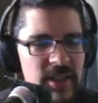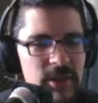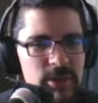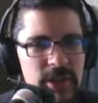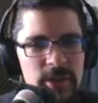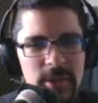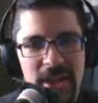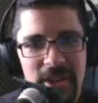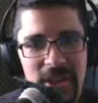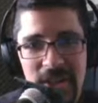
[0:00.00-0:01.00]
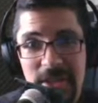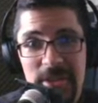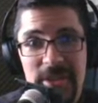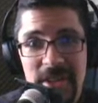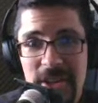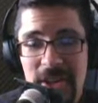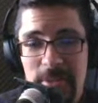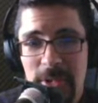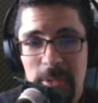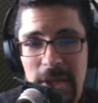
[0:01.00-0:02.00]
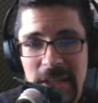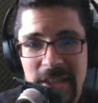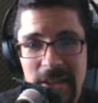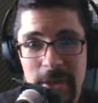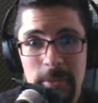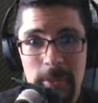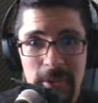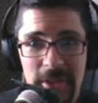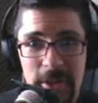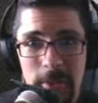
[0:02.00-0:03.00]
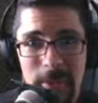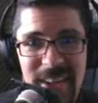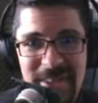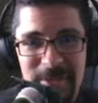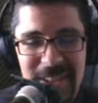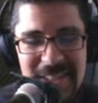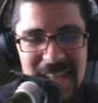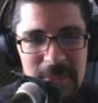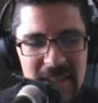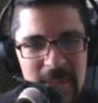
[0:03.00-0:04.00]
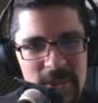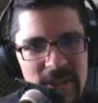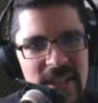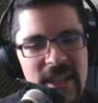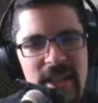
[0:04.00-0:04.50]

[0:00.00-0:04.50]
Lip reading: treat her well, and we're all reading that like, what is Abraham doing?